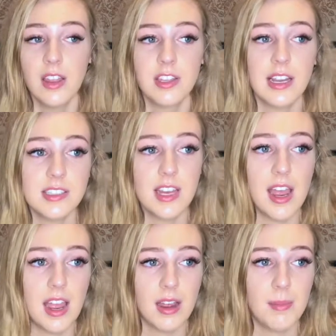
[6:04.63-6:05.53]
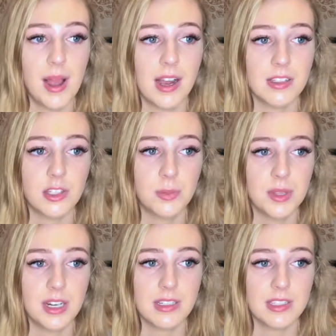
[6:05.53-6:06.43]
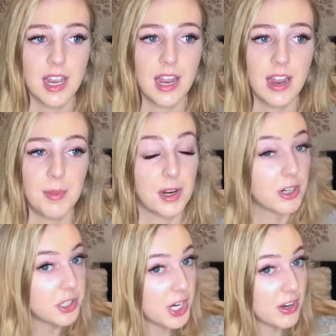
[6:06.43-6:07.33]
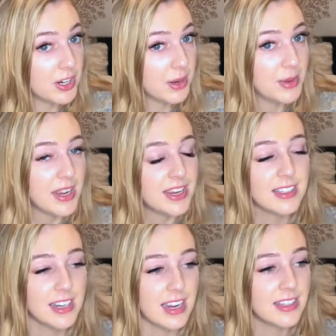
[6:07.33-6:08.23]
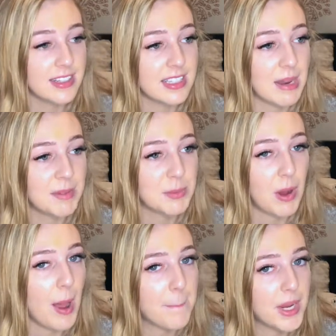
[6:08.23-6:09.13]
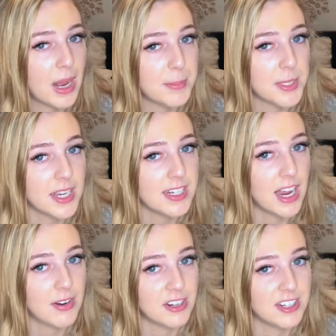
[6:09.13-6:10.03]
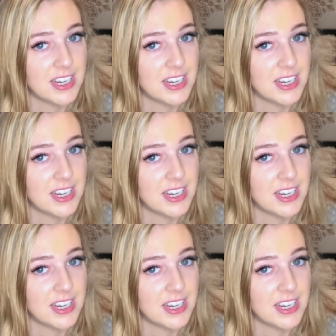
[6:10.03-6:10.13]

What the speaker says: The next day I come back because I open the next day and I go to check on him. He's like in the same spot but upside down and